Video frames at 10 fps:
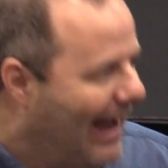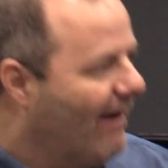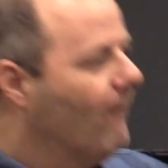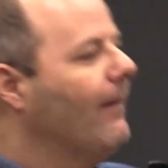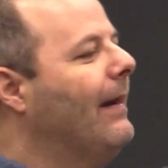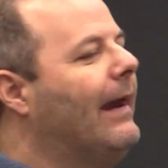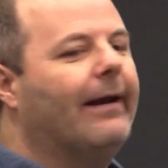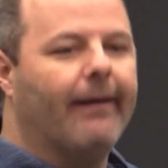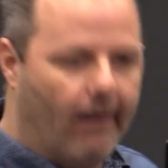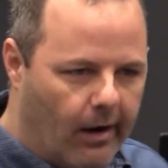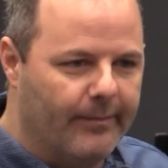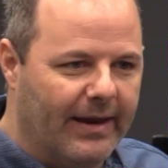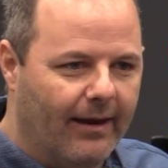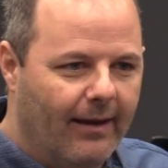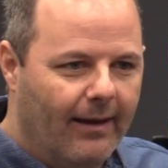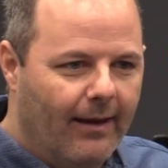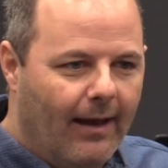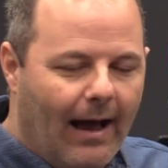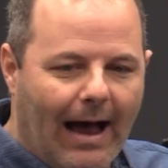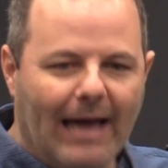I don't need an army.
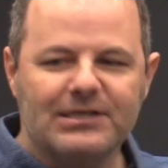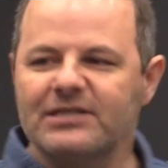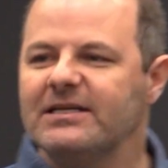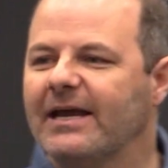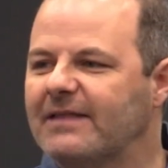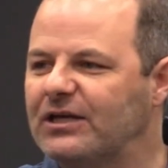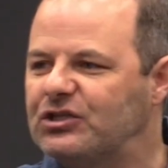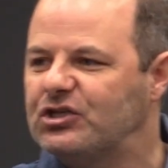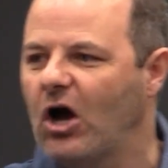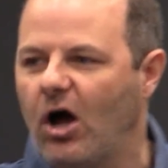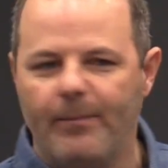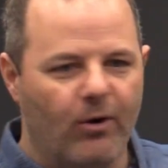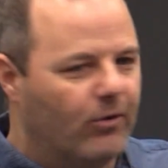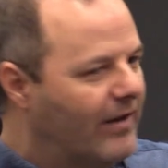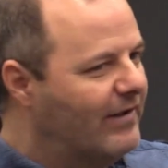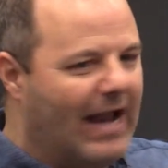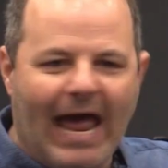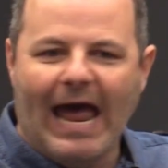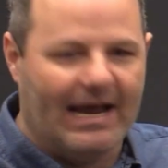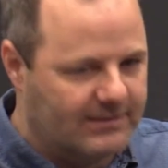I just need the jawbone of an
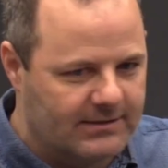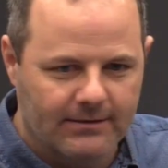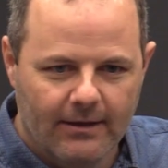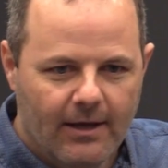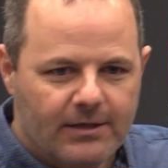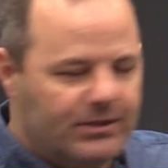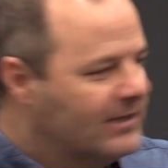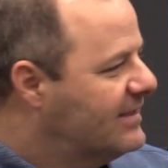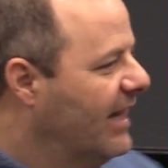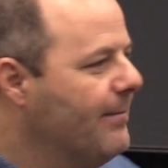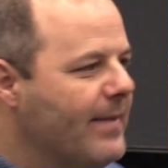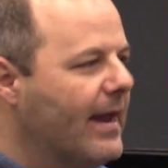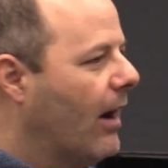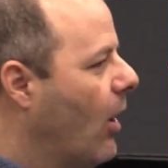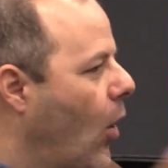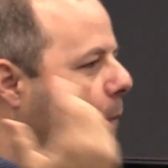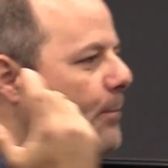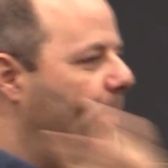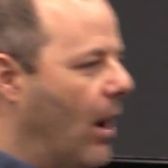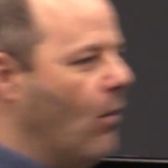ass. Just give me an
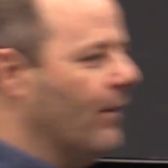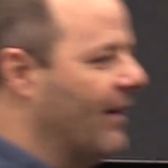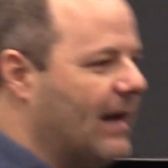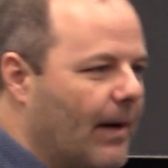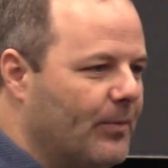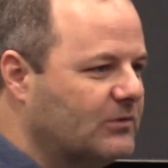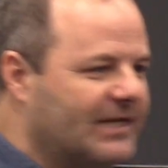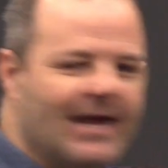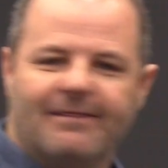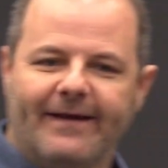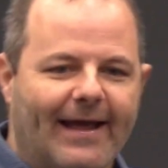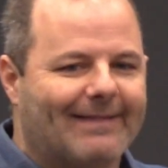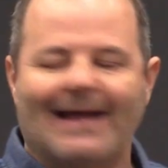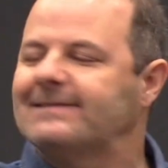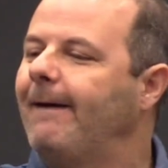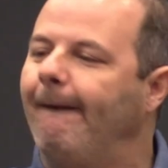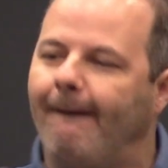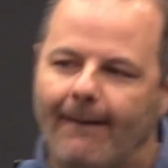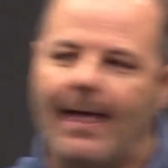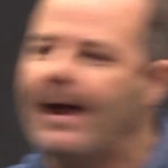old bone with a couple teeth in it. That's
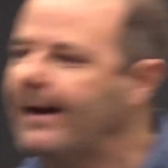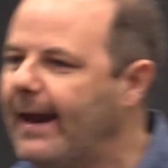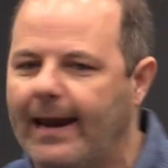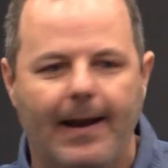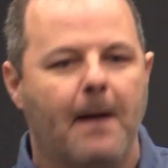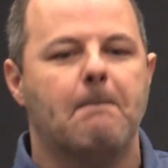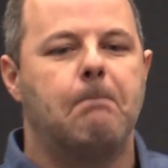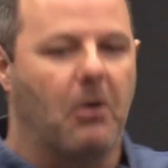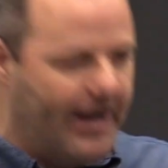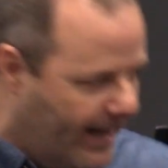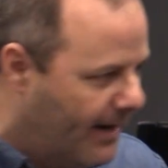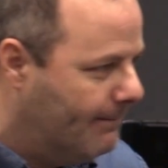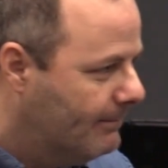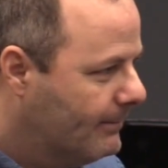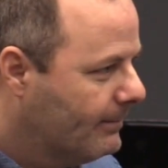all I need. Bring them.